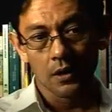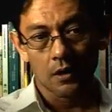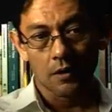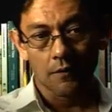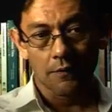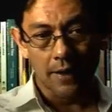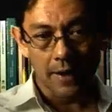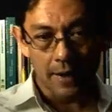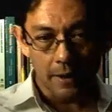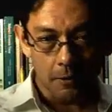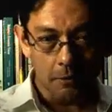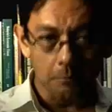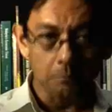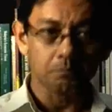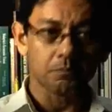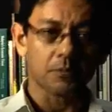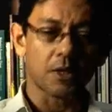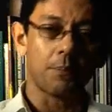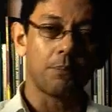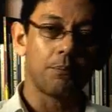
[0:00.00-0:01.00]
of how
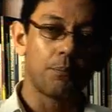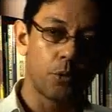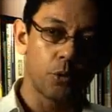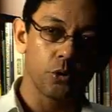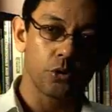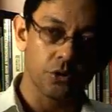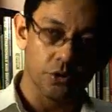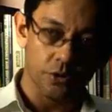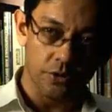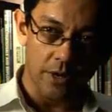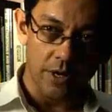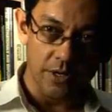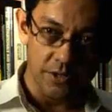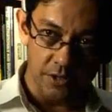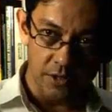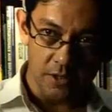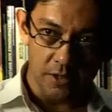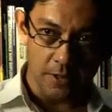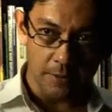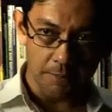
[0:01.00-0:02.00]
a
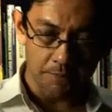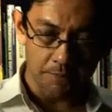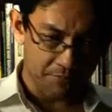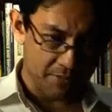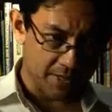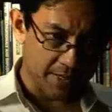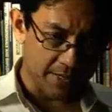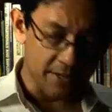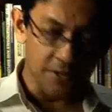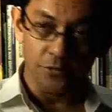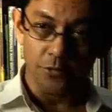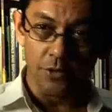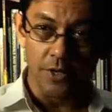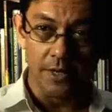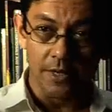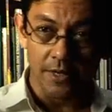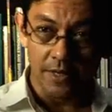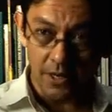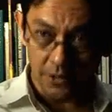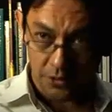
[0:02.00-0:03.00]
post-crisis country
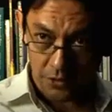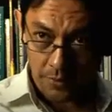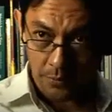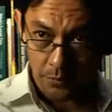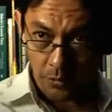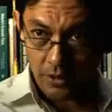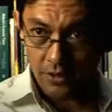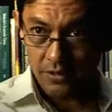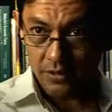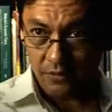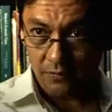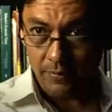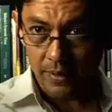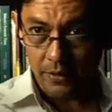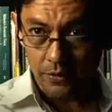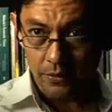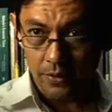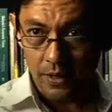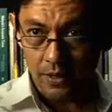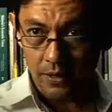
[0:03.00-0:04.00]
can actually put itself
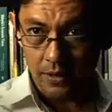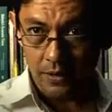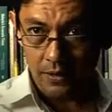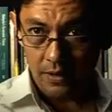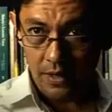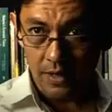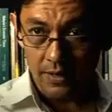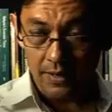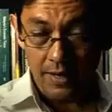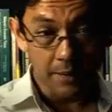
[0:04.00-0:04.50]
back together again.